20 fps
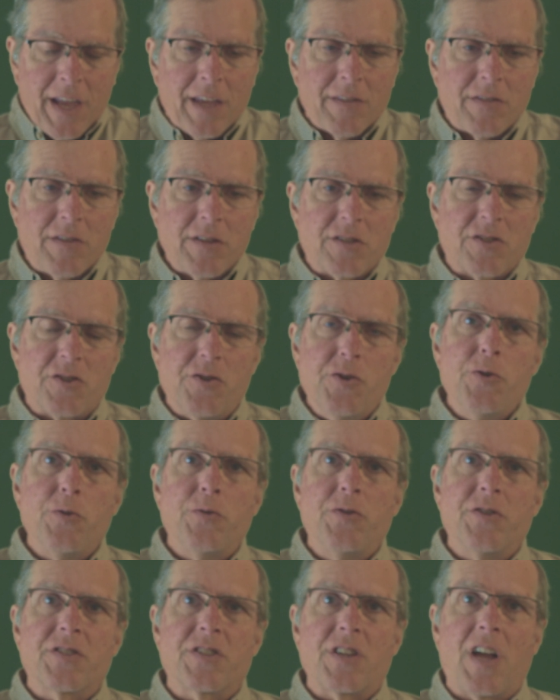at this
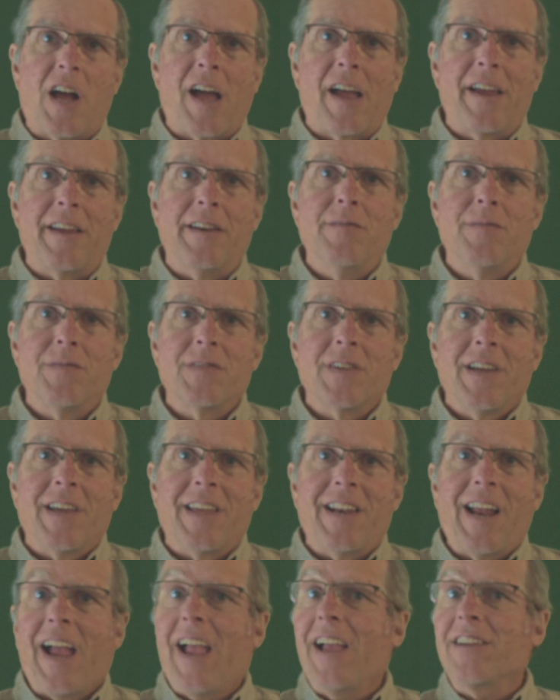new design.
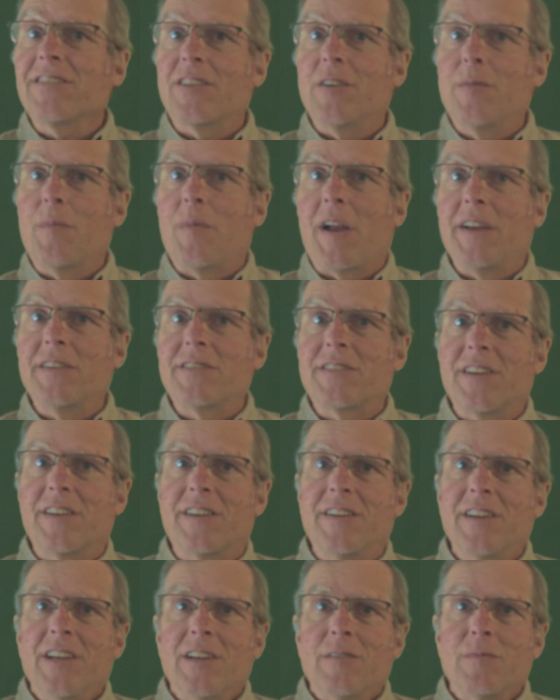And I asked him, I
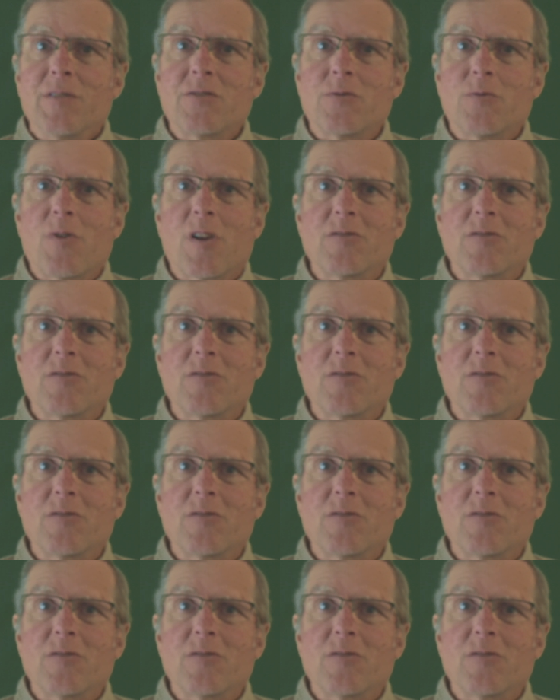said, Mr.